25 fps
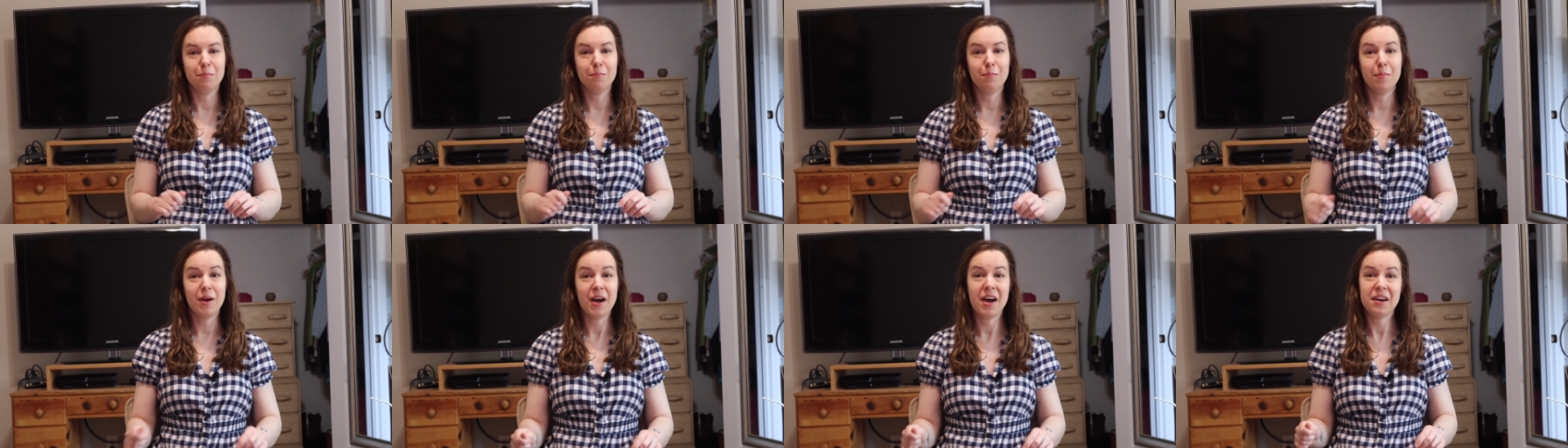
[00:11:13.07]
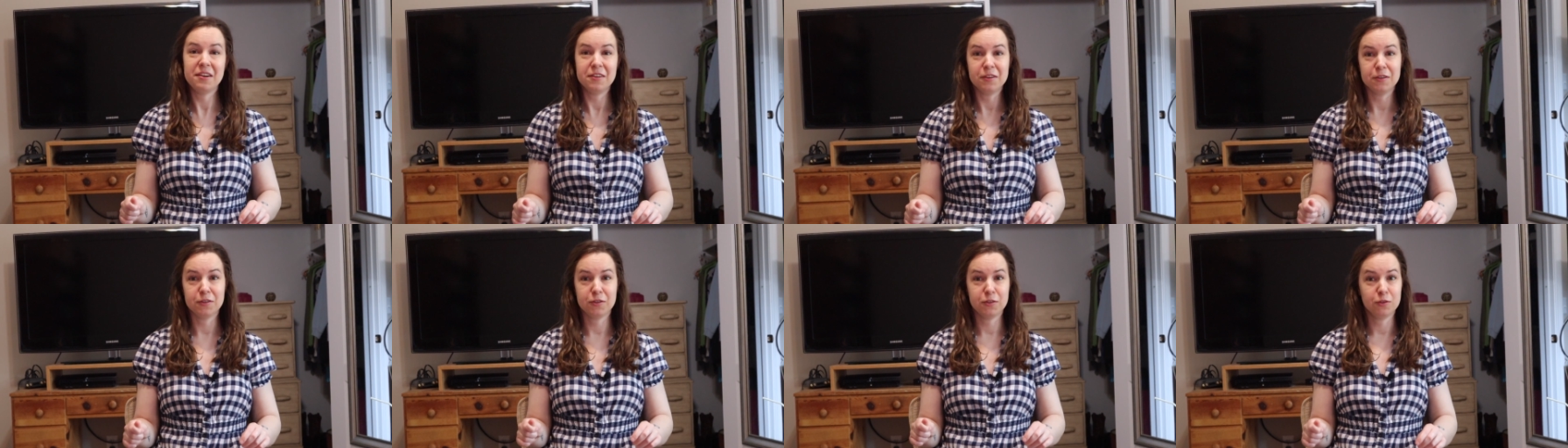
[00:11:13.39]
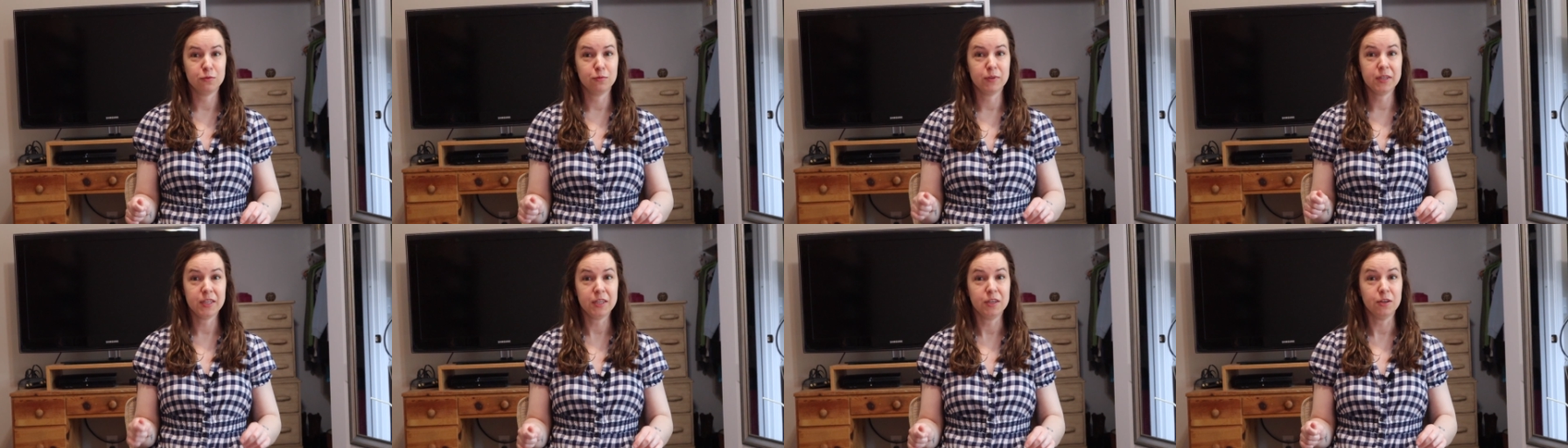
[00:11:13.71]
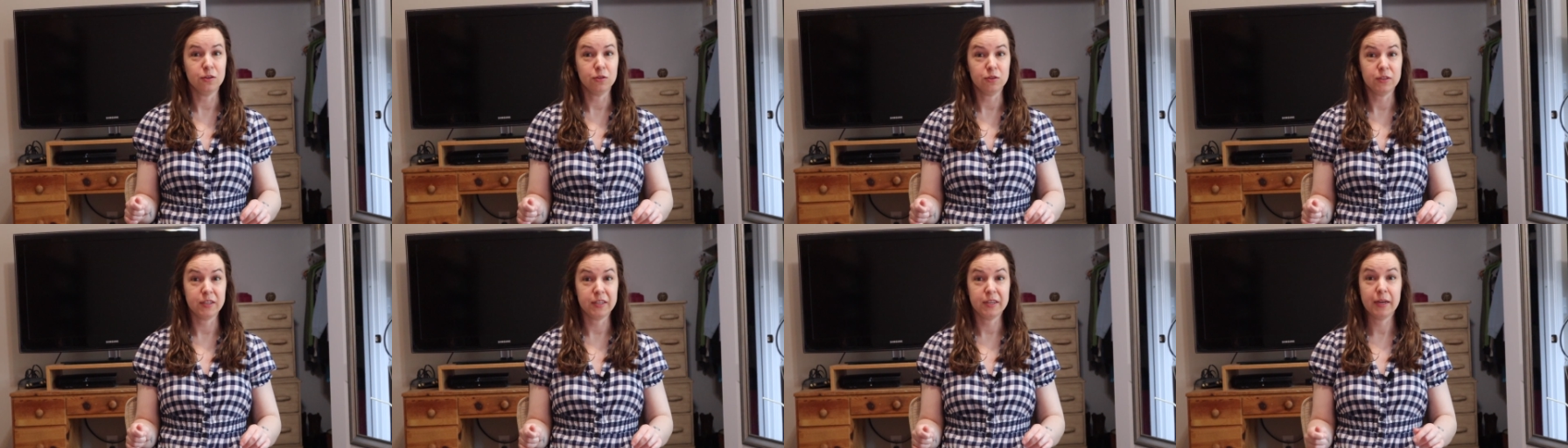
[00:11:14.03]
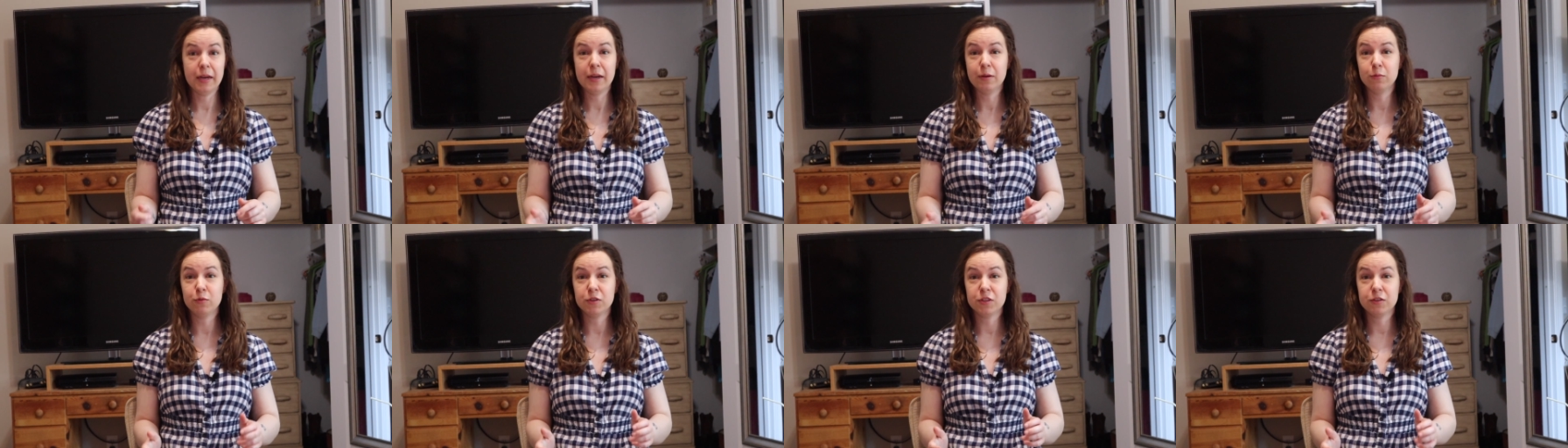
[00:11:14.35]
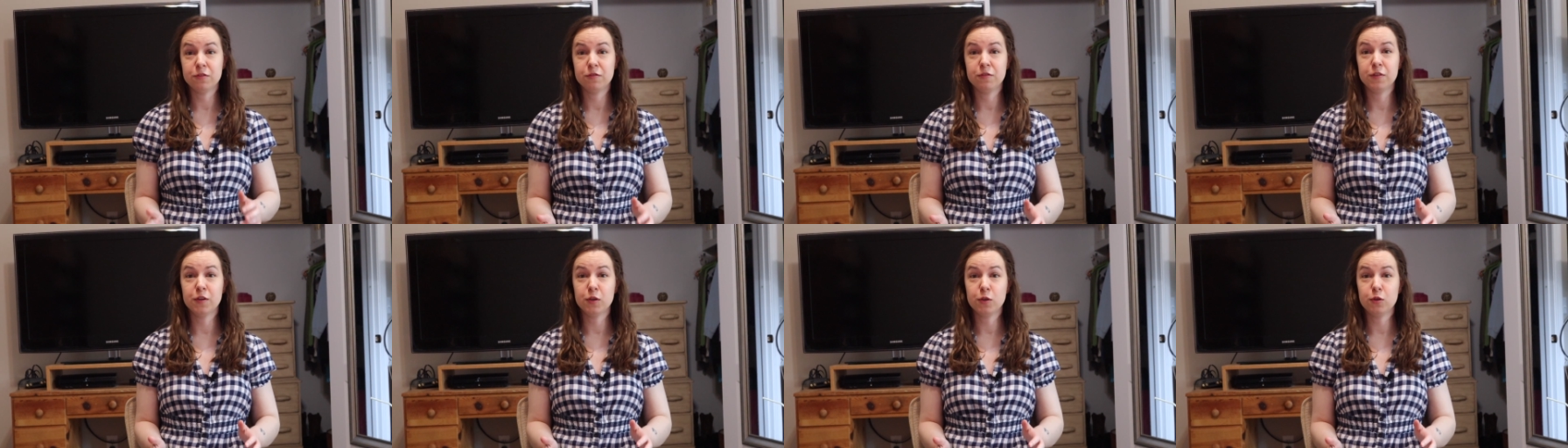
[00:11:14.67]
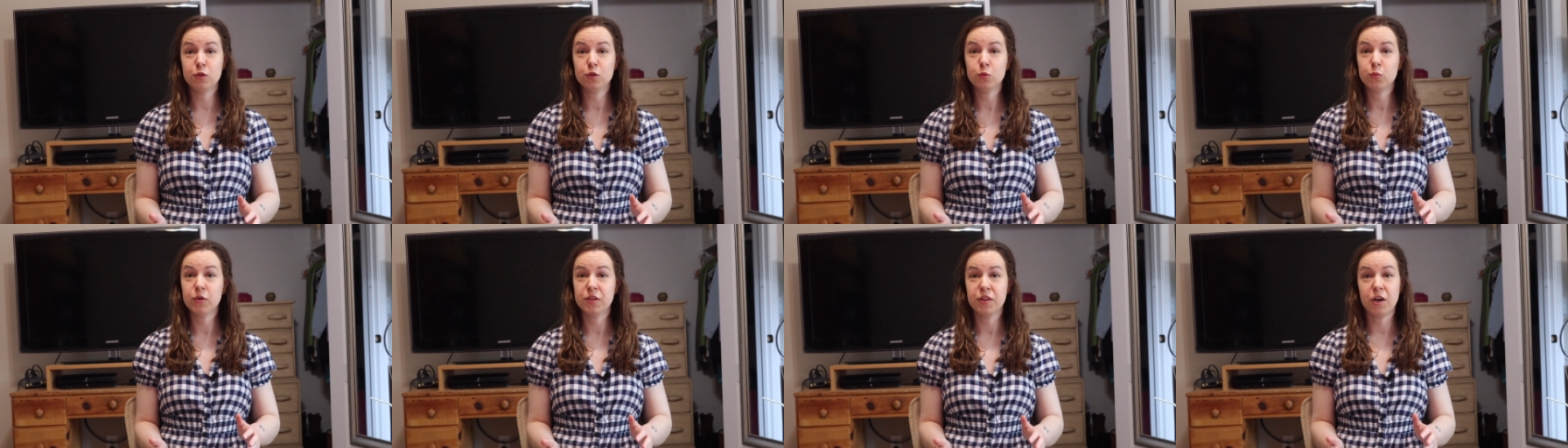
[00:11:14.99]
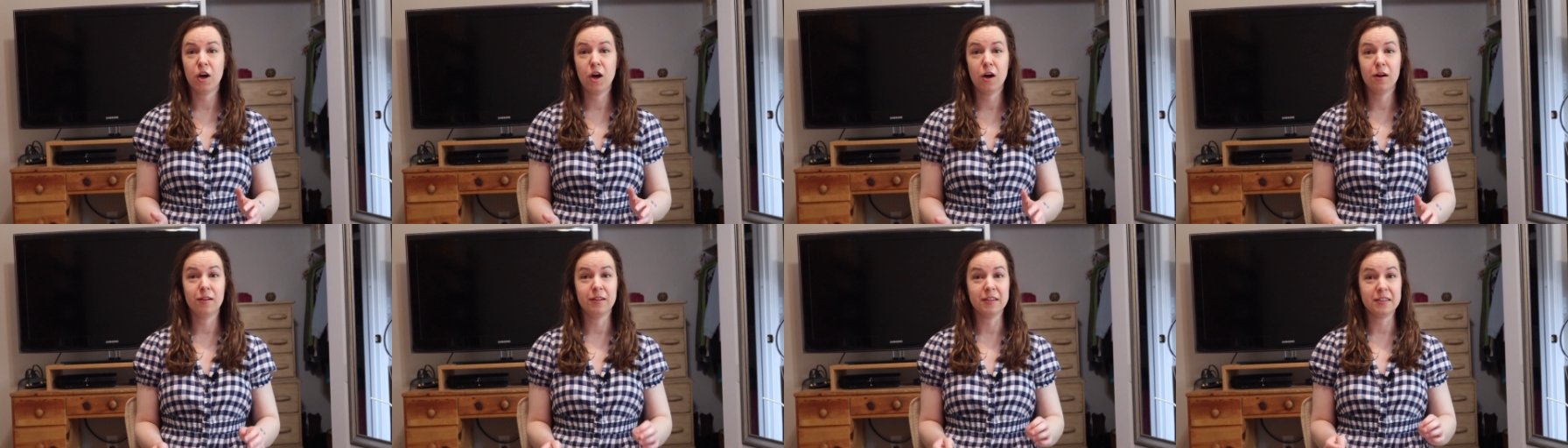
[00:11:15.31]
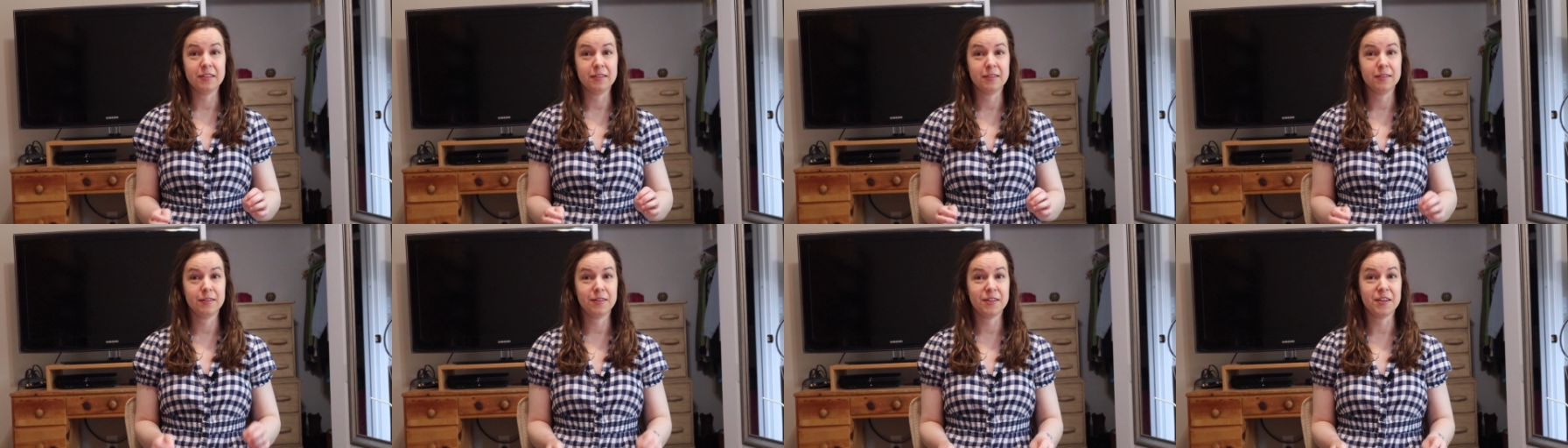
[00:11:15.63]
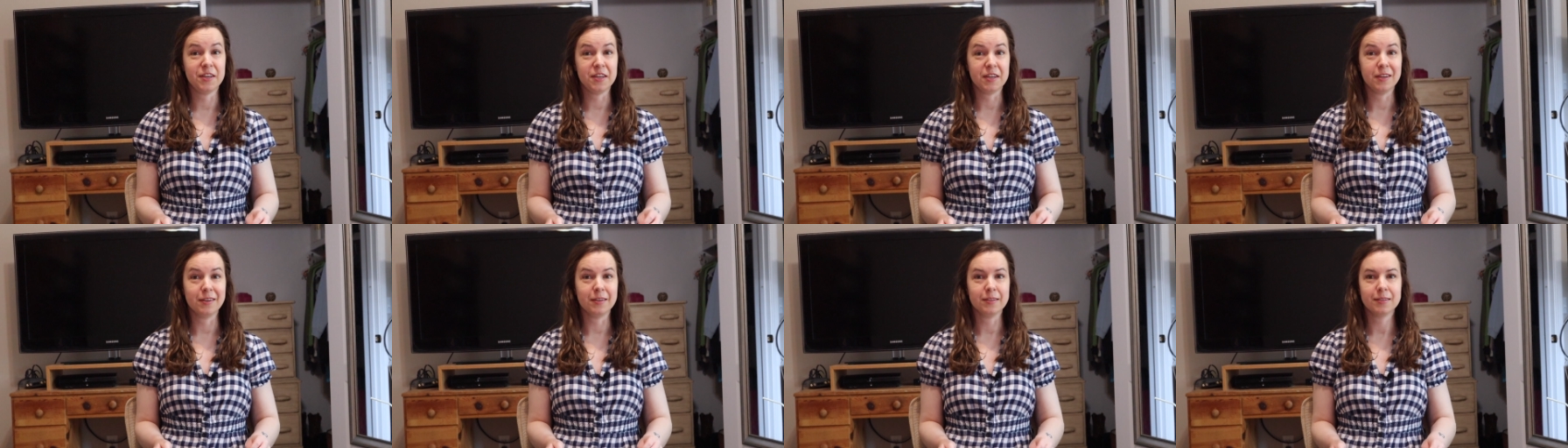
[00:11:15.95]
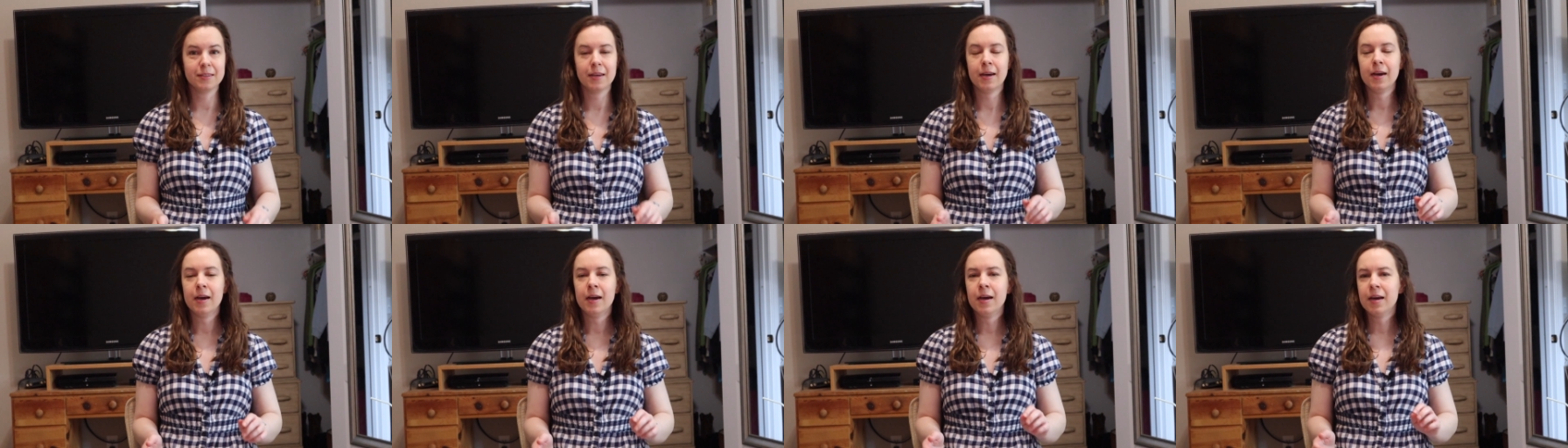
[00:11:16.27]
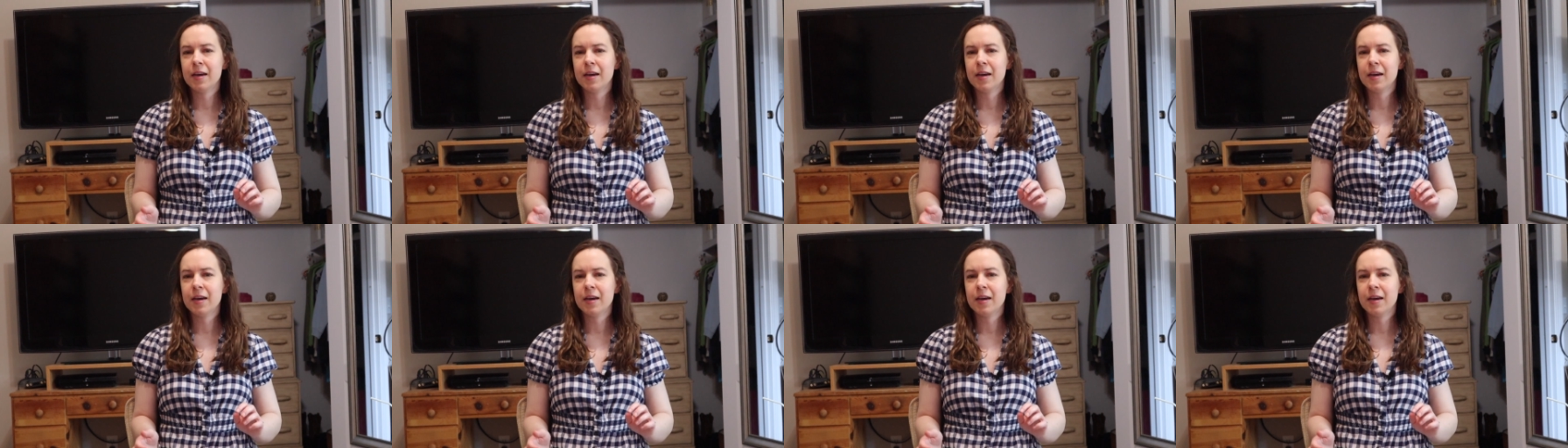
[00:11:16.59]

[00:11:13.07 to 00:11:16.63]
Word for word: Maddux written on it and was filled with Holly's things,